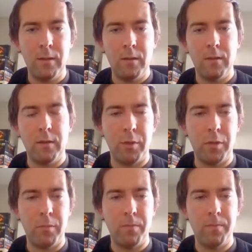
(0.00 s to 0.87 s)
There we
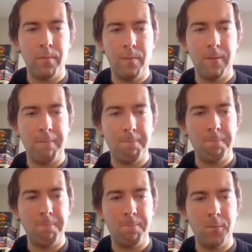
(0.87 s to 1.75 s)
go.
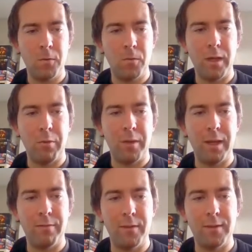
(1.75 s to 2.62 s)
So now we
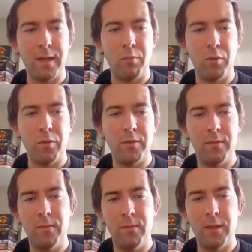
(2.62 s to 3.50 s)
have this output
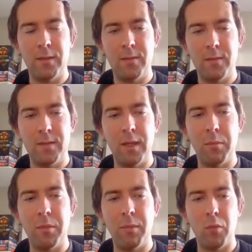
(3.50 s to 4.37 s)
that's saying a
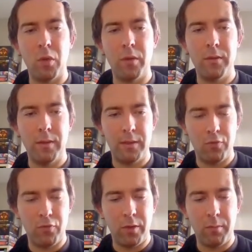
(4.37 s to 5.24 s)
bit more. Let's
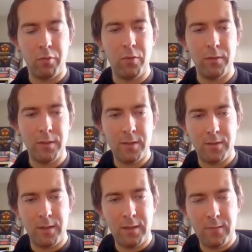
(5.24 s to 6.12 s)
run approval tests
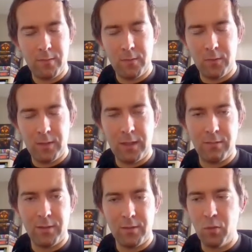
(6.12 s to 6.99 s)
again to see if
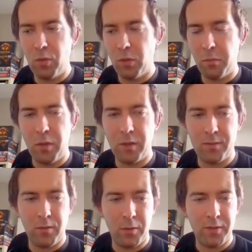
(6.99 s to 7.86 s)
this new golden
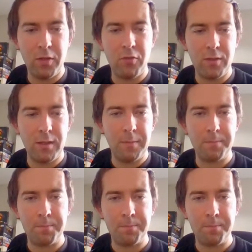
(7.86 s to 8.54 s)
master looks interesting.